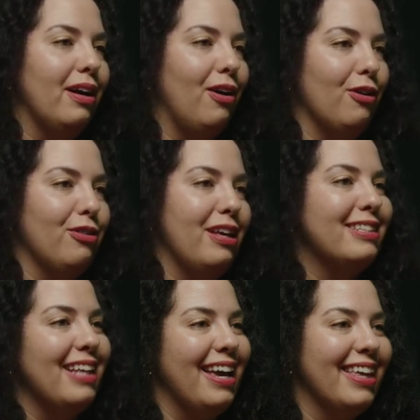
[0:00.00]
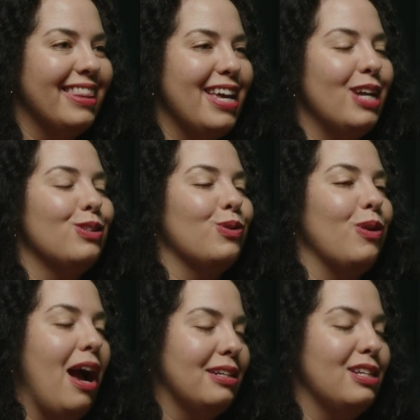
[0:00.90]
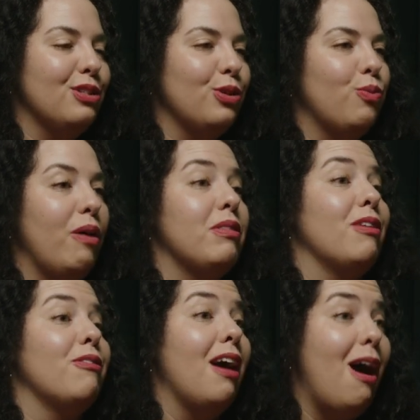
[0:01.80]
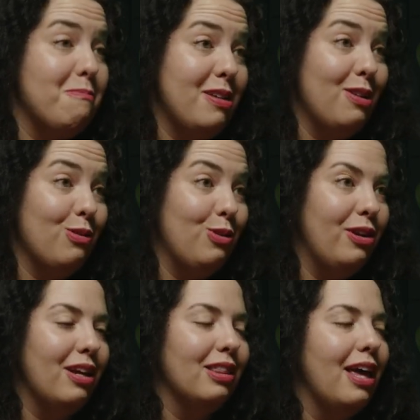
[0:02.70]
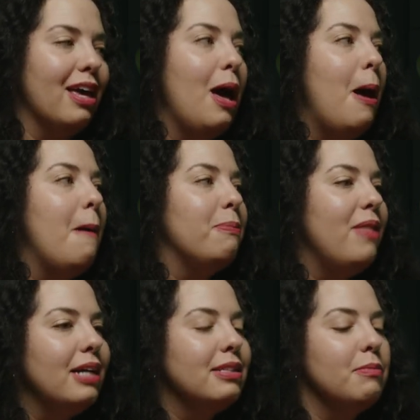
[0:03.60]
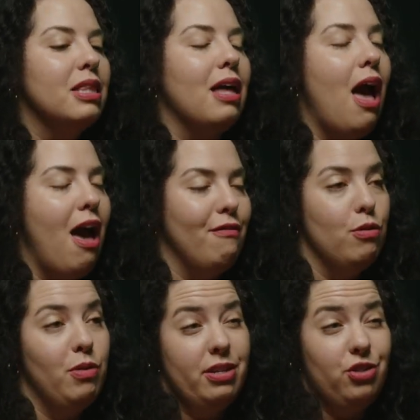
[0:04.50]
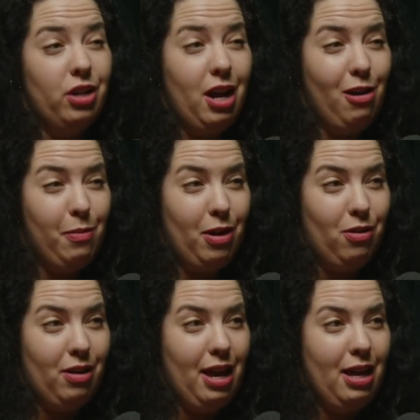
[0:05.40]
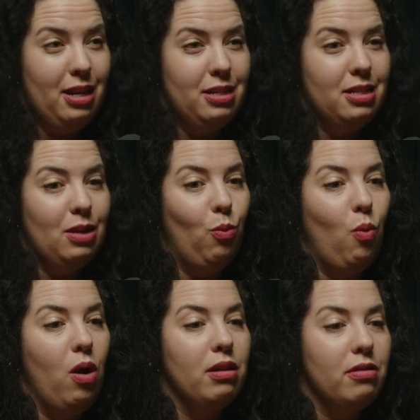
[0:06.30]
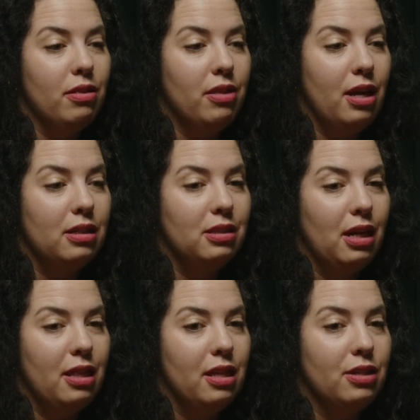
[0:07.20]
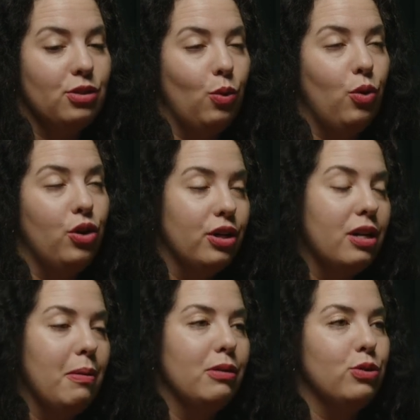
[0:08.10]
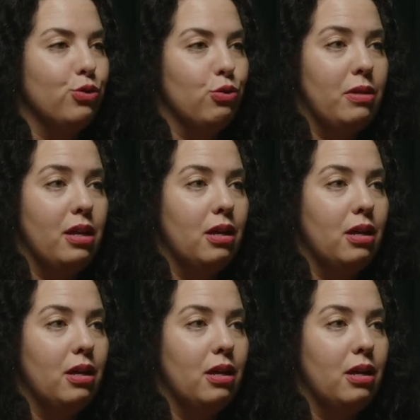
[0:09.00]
are they saying things or acting in a certain way when they're not being recorded? Like, that's something that everybody should care about. And one of the things that I think is so good about social media,